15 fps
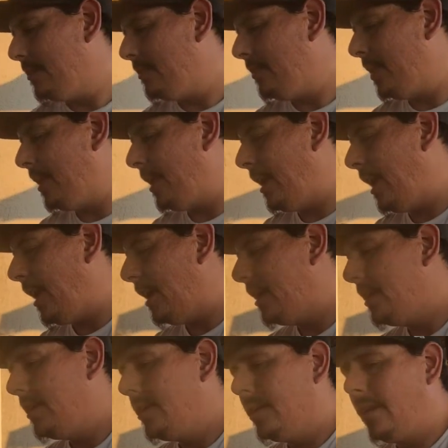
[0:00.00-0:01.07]
But yeah,
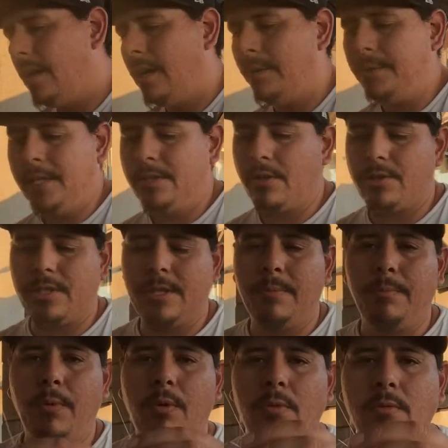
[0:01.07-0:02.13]
these are
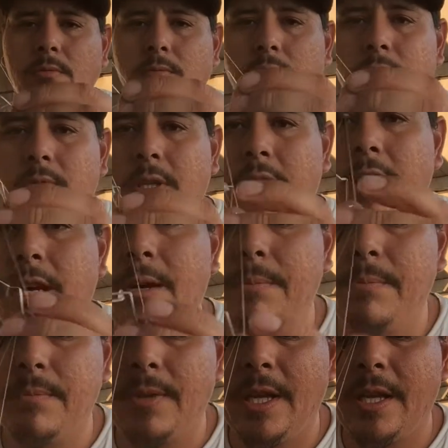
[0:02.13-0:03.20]
simple. They
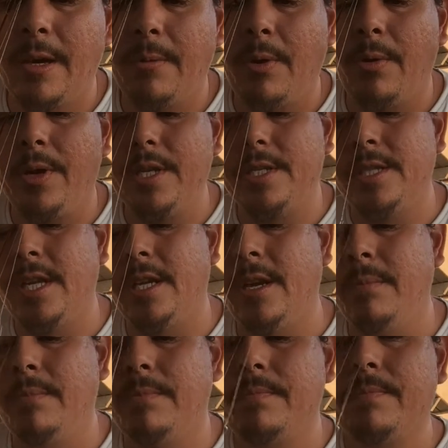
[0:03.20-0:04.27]
come already set
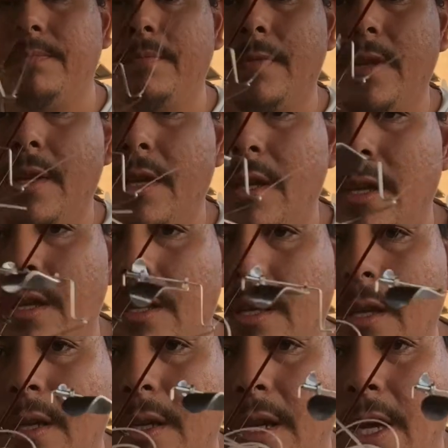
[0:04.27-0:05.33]
up.
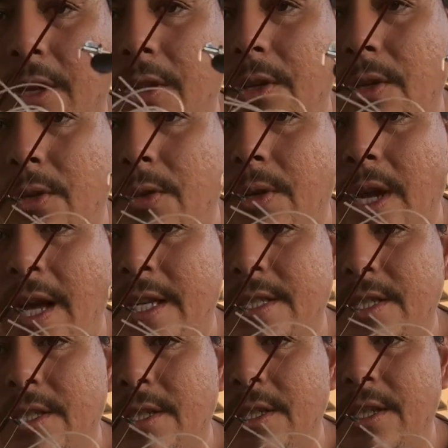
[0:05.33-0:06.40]
Now you guys
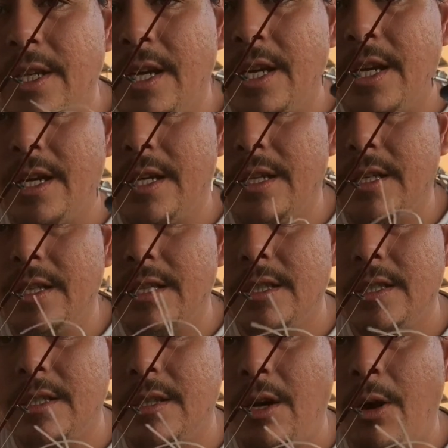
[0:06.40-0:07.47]
could
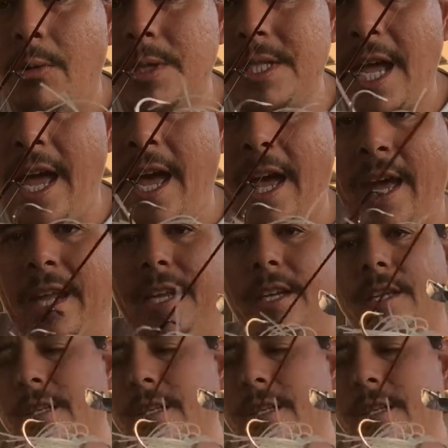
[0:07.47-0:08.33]
always add.